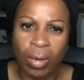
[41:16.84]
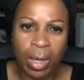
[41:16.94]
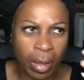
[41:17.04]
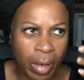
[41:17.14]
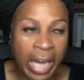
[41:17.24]

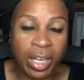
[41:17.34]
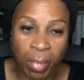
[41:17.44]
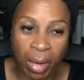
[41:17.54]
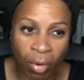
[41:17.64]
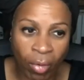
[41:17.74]
had to
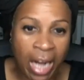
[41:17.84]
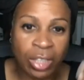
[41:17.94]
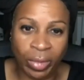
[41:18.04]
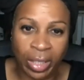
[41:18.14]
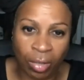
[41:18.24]

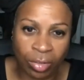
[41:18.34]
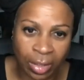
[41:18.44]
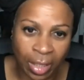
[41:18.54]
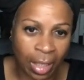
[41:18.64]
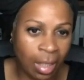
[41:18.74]
memorize,
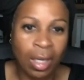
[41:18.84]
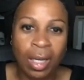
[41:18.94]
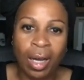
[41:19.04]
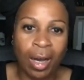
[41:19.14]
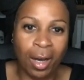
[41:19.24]
regurgitate.
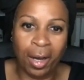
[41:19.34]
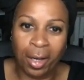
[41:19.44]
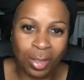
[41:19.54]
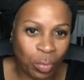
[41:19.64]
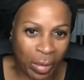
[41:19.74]

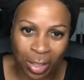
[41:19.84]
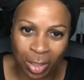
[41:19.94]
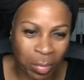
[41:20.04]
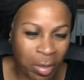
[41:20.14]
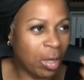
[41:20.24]

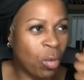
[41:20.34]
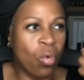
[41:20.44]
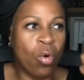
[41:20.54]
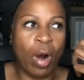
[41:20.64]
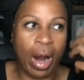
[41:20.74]
Spanish-American
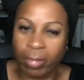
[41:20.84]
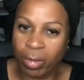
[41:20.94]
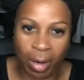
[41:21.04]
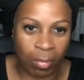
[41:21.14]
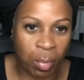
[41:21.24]
War.
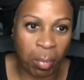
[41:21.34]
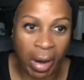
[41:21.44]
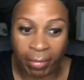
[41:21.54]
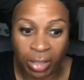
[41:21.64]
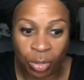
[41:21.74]
I remember
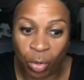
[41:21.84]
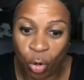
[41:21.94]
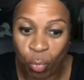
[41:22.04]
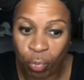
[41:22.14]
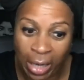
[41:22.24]
having to do a
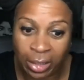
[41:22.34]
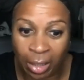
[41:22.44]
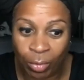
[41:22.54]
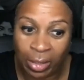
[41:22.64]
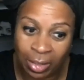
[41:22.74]
whole
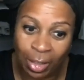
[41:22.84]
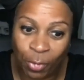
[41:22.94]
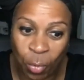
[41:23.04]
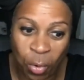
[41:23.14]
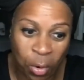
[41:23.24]
project with the
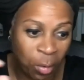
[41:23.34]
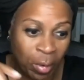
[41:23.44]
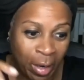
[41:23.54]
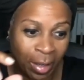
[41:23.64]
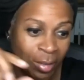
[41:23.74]
Civil War
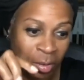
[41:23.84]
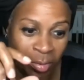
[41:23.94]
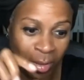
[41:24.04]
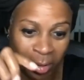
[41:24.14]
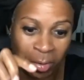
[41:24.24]
where I
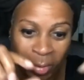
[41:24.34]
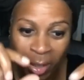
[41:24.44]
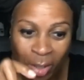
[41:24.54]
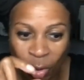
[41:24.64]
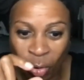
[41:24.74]
used little
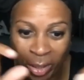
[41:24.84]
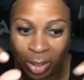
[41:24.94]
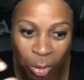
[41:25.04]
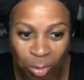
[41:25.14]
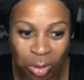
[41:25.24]
toy
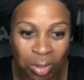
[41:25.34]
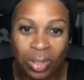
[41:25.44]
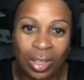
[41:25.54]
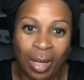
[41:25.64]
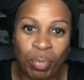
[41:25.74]
soldiers
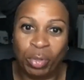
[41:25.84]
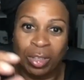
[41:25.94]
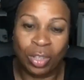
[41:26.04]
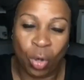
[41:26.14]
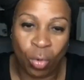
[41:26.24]
and I built
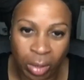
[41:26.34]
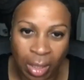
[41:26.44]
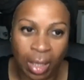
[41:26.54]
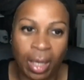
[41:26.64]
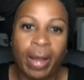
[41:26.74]
this whole
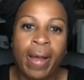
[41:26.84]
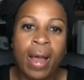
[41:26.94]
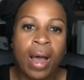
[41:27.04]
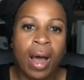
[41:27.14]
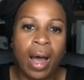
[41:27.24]
thing.
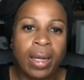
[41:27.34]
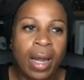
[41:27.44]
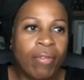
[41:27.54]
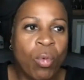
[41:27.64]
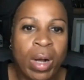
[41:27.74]
I
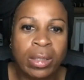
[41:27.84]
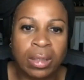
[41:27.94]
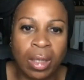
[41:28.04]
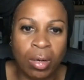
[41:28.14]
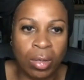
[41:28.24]
never once
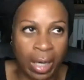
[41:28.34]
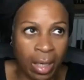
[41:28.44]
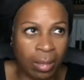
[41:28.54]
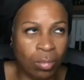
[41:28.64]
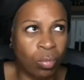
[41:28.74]
learned. I
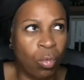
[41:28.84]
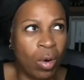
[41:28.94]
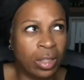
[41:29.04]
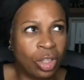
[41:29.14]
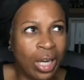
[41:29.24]
had
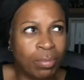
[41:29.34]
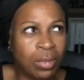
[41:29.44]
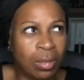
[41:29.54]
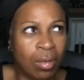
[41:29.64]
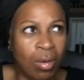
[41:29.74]
one
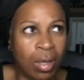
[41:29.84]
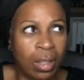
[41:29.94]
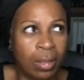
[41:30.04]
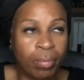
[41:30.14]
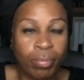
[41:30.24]
chapter
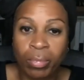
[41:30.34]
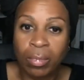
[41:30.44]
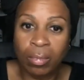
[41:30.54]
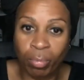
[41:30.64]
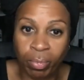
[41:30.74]
on
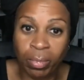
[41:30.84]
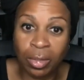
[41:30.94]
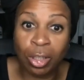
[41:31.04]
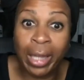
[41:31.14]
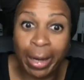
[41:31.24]

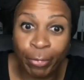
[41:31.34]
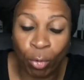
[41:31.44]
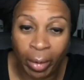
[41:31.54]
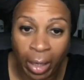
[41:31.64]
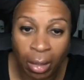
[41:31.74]

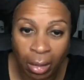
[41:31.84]
slavery